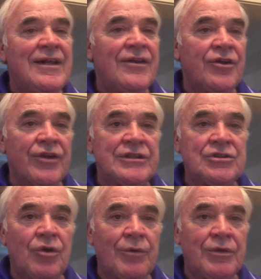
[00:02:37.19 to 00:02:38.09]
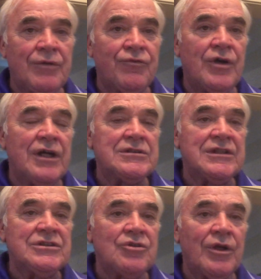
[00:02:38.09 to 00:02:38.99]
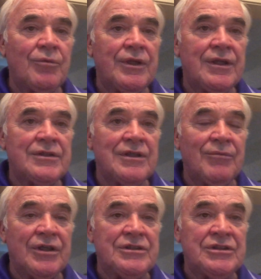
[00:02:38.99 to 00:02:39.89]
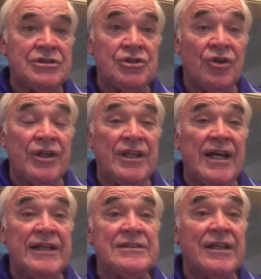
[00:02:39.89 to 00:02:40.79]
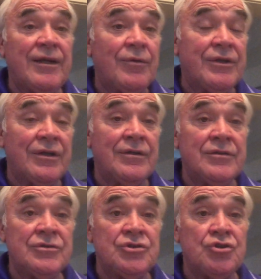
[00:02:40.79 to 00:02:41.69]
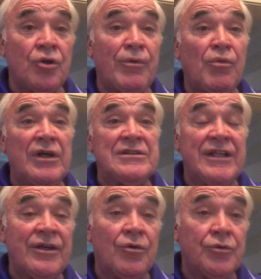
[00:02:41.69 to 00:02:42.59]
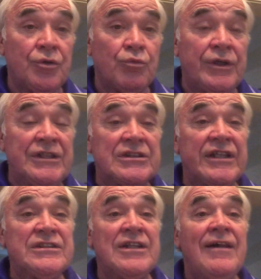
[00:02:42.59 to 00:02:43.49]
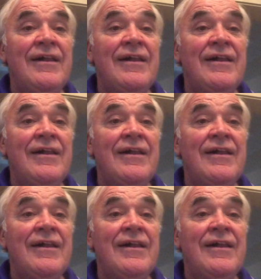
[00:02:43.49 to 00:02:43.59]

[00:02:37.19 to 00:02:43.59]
They started with the Francs, they started with some of the Chardonnays, then they went to German wines, then they're going to Rieslings,